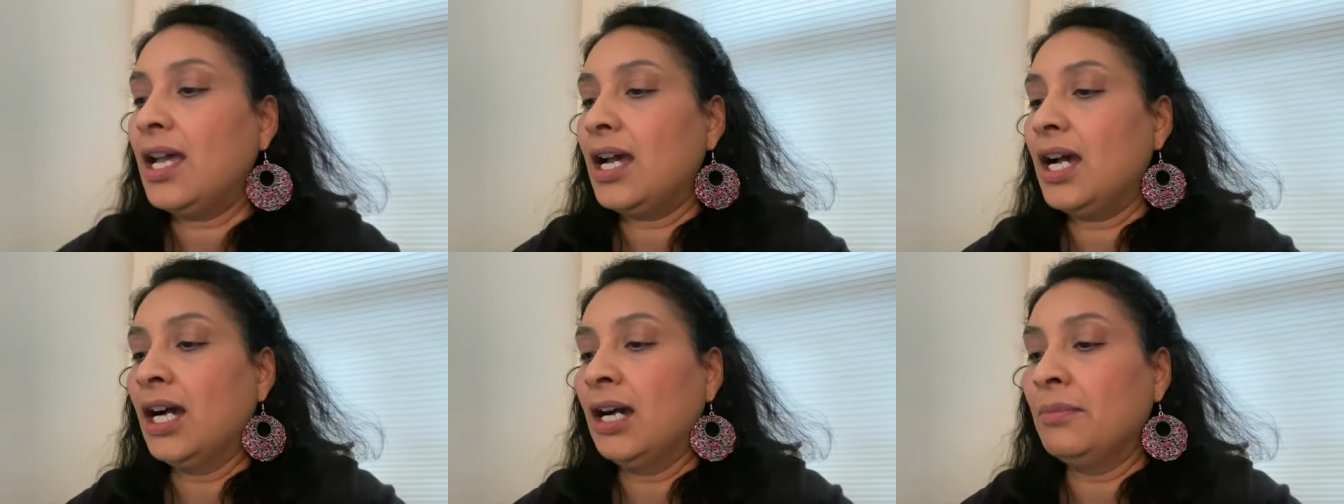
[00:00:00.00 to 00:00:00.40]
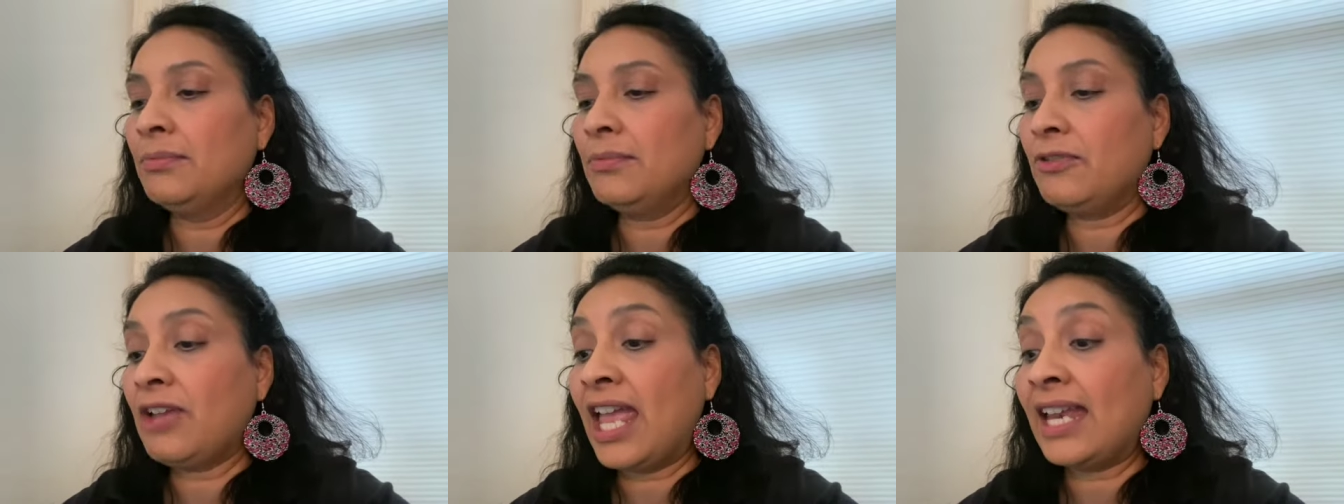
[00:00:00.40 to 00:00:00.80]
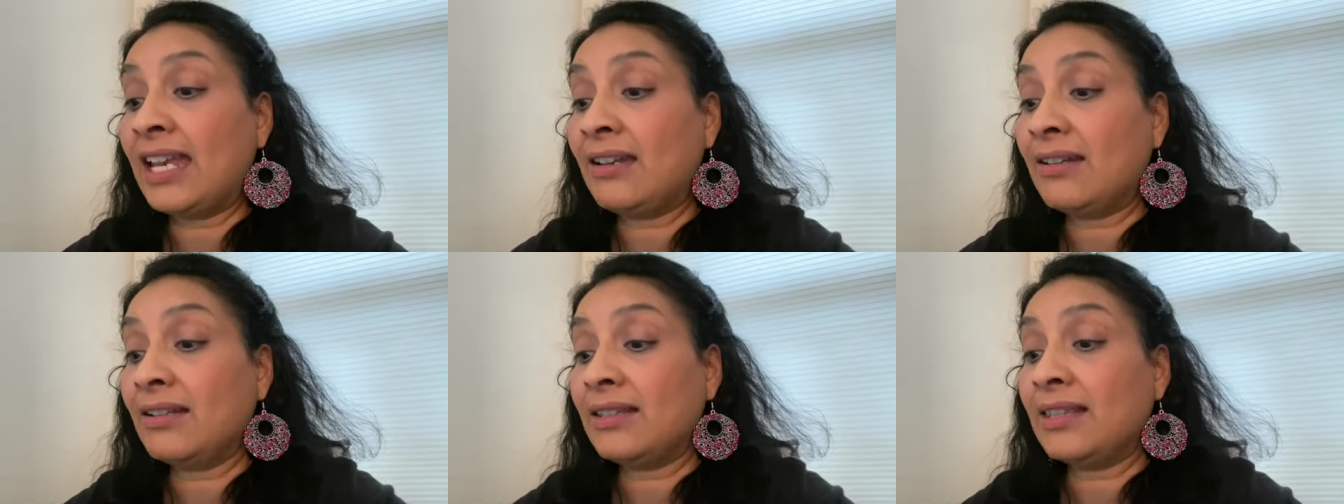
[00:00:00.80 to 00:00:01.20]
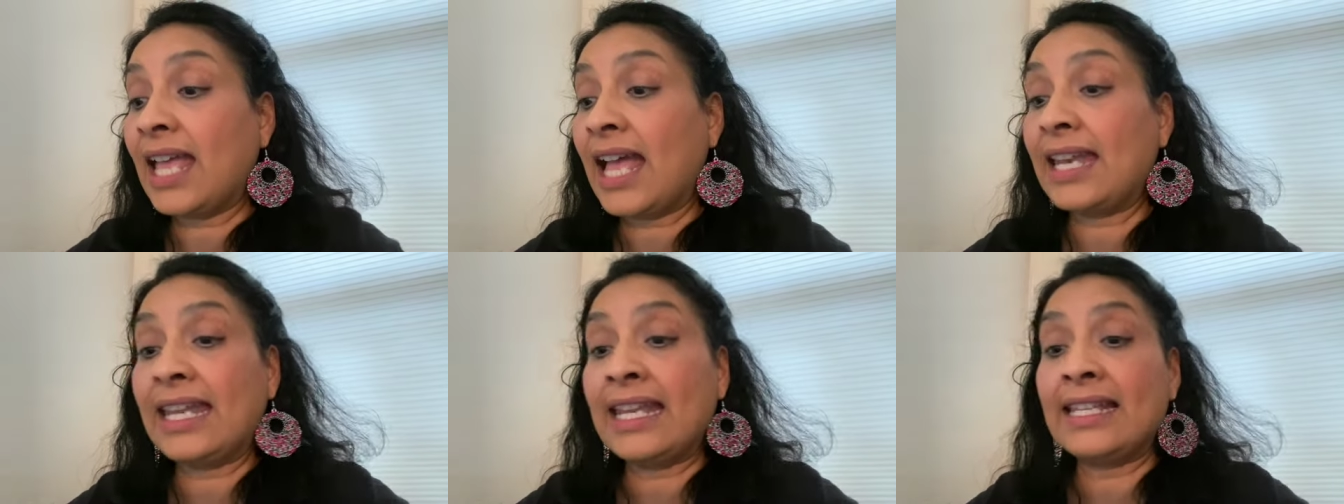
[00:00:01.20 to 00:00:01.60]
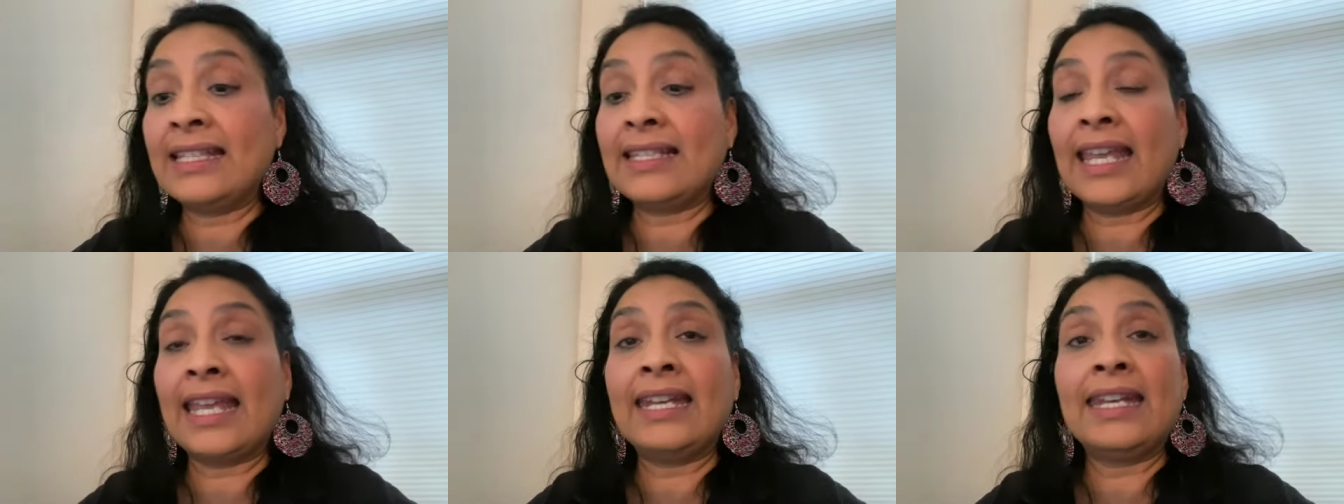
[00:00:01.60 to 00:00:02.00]
And that is
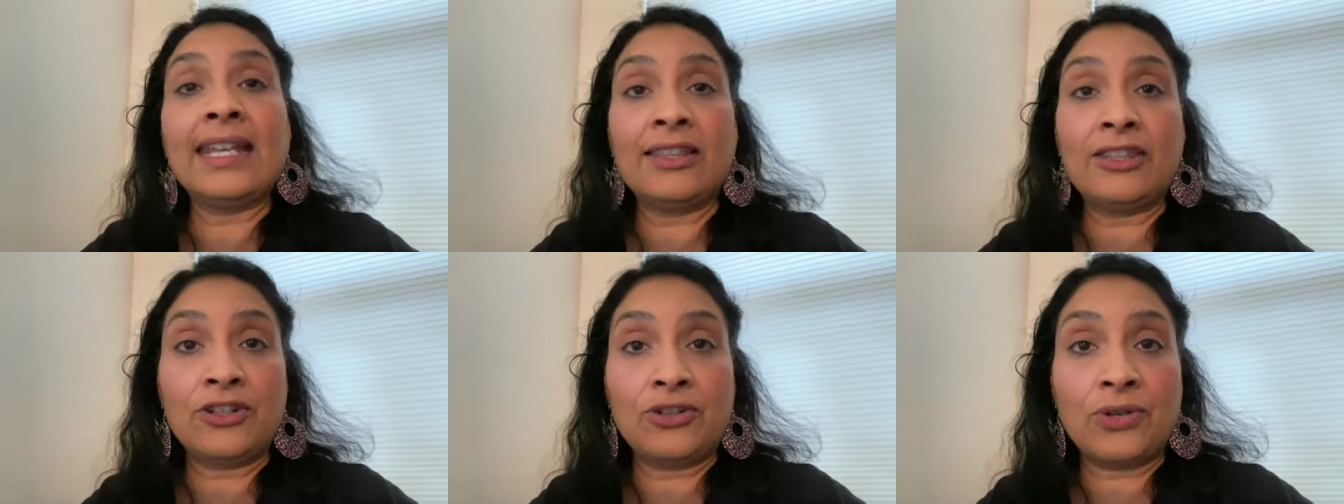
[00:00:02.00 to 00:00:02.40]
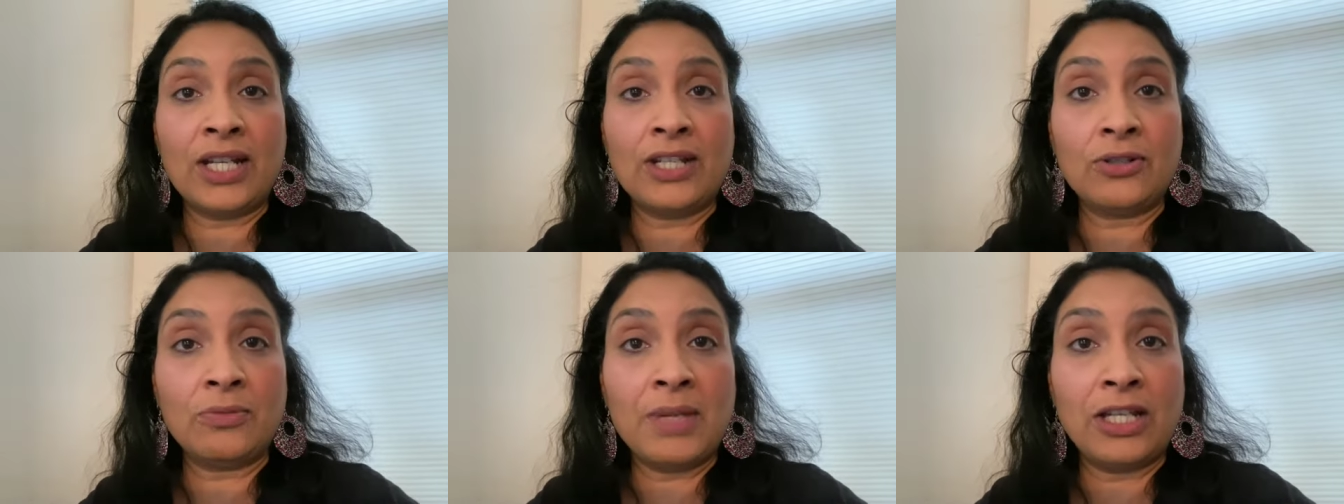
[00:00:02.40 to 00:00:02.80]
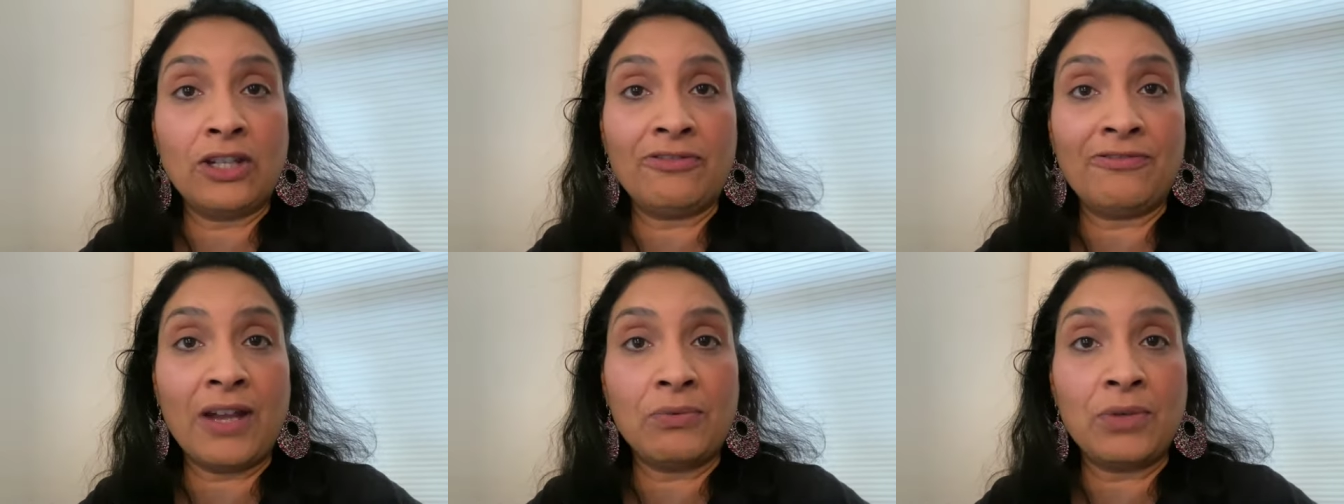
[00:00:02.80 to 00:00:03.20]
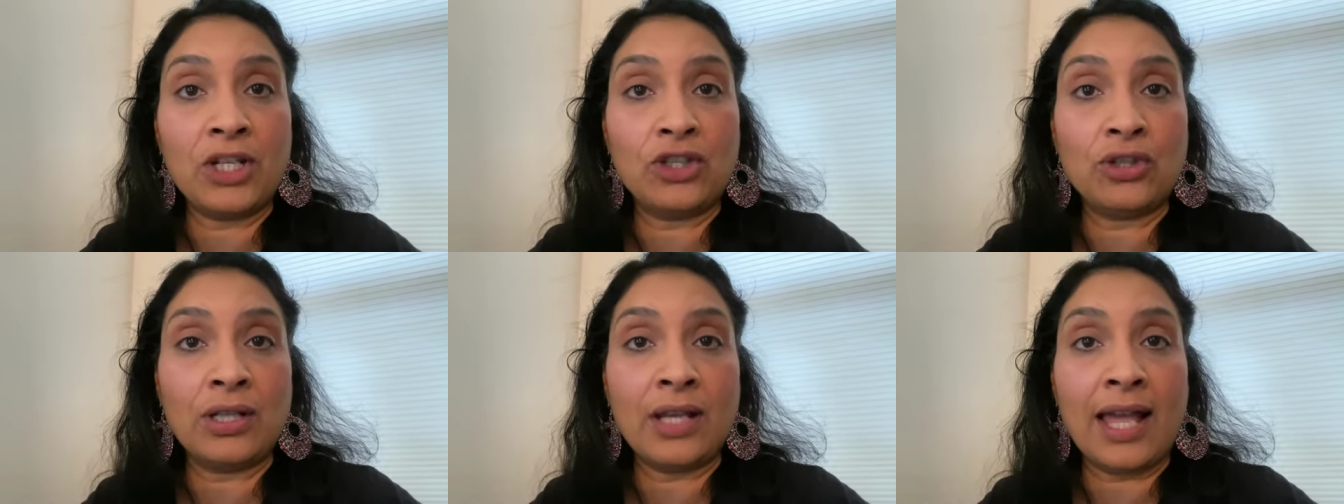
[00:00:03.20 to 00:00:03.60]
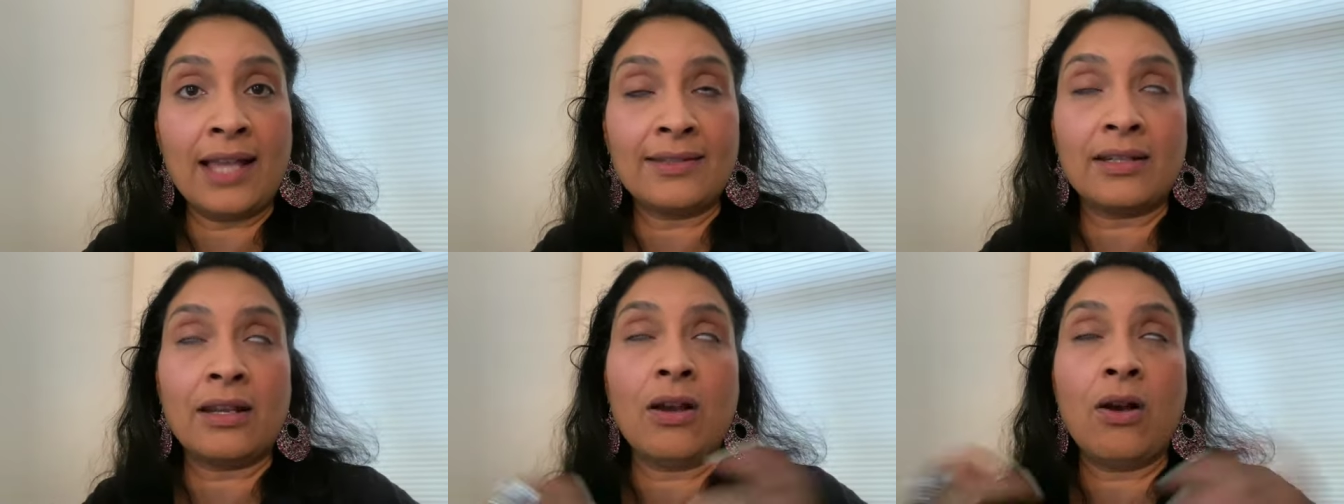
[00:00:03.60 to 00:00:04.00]
another trick to make your foundation
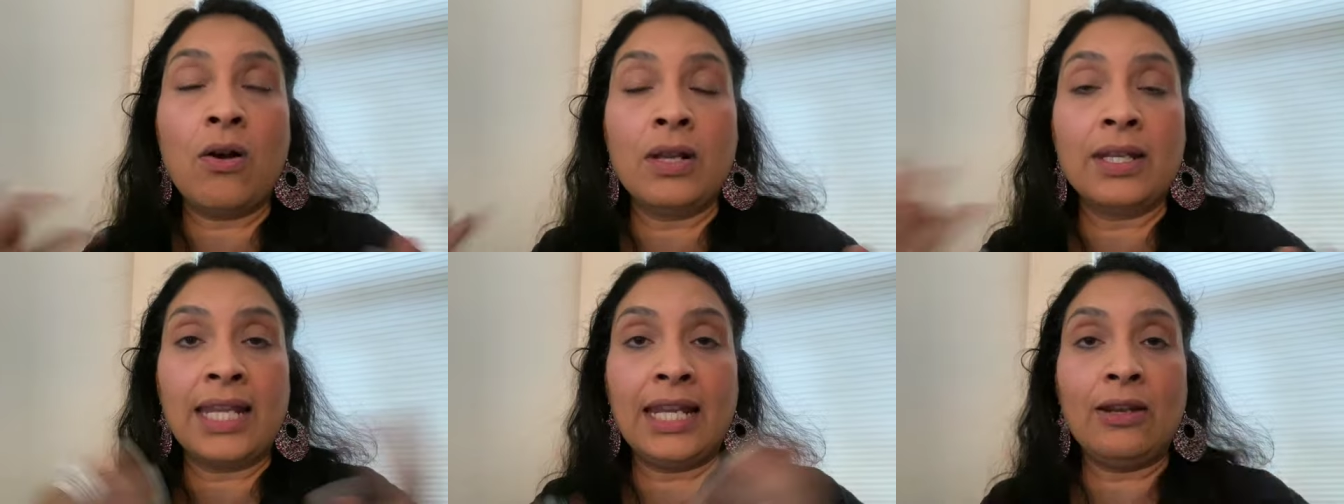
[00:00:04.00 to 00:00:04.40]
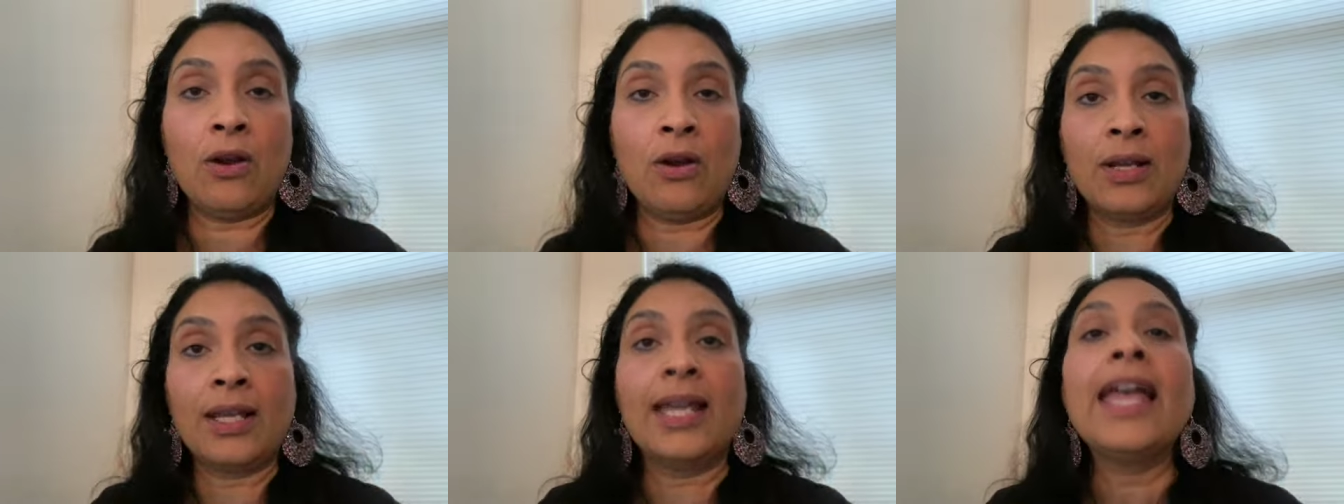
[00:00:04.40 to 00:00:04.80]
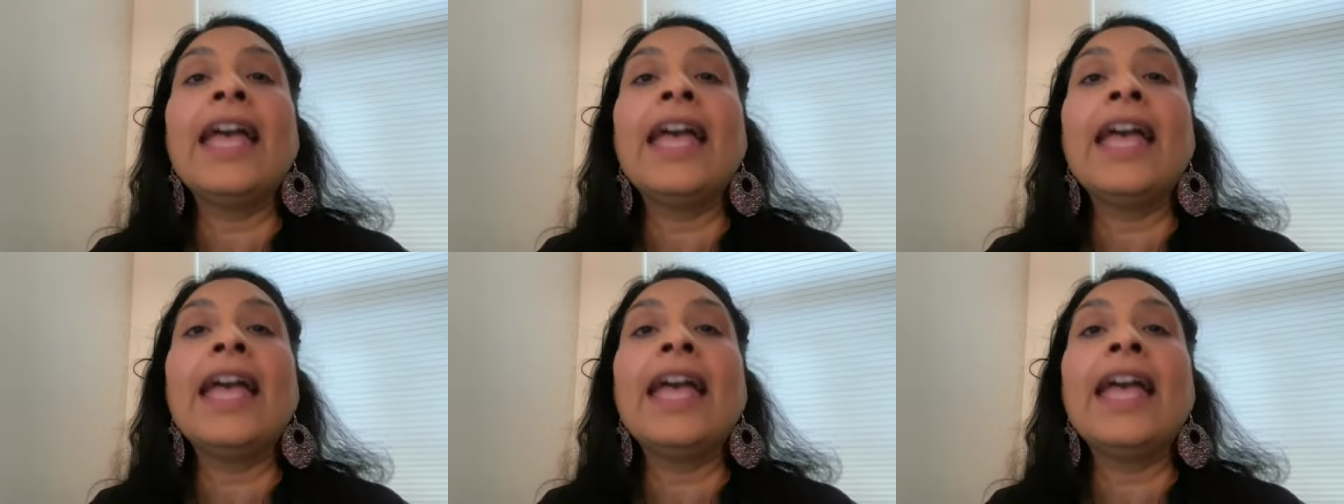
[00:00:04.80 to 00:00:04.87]
last all day long.